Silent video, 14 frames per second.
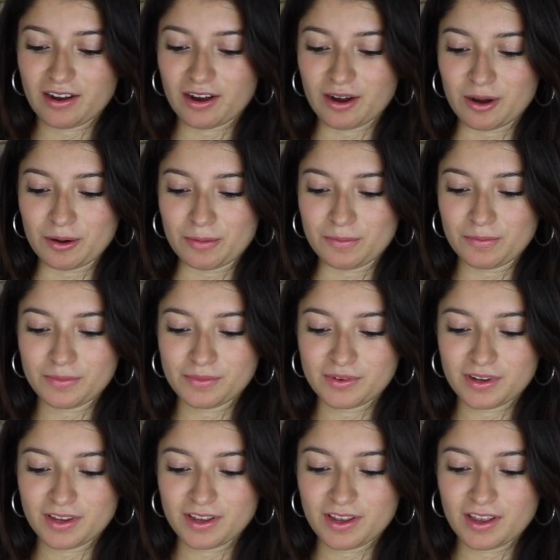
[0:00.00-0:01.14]
I
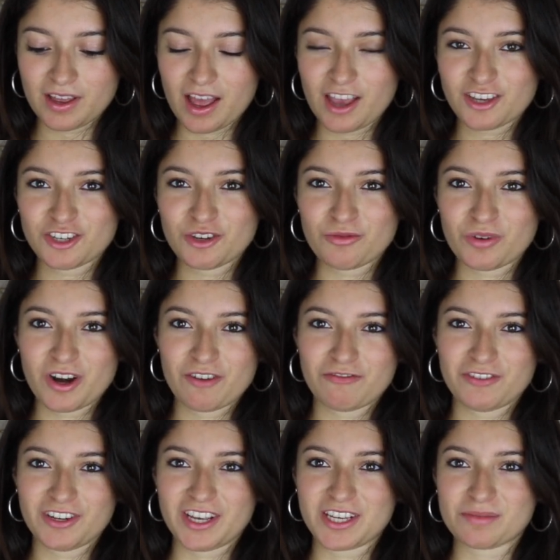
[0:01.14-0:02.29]
actually wear it
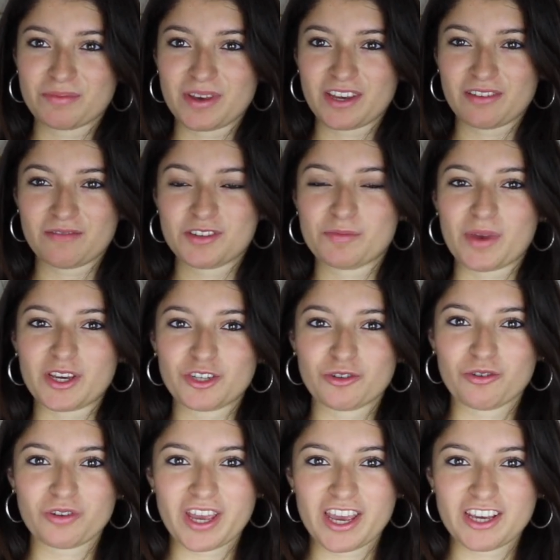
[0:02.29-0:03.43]
for like
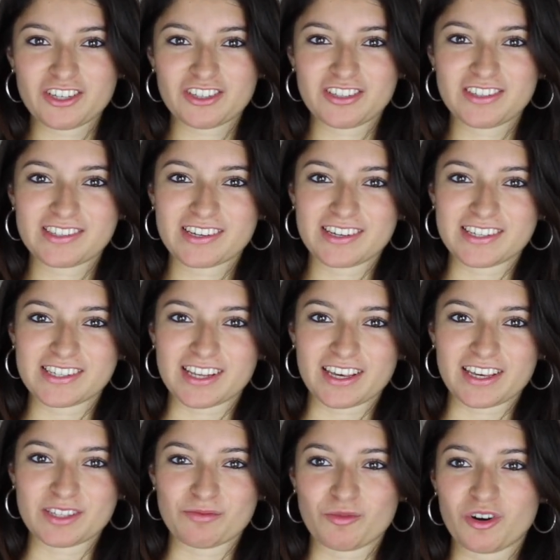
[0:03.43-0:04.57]
special occasions because like
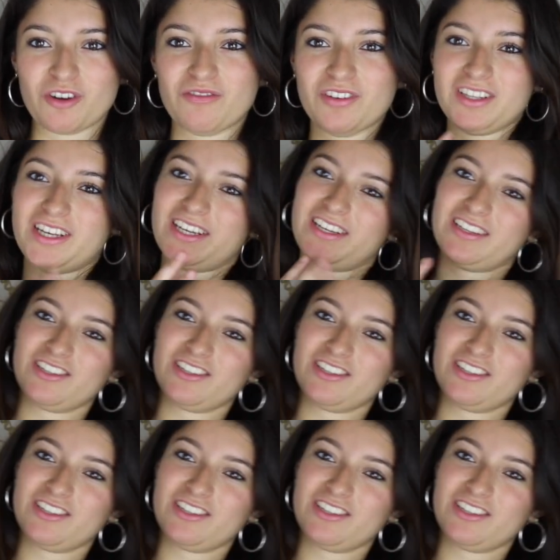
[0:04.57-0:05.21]
it's more of a like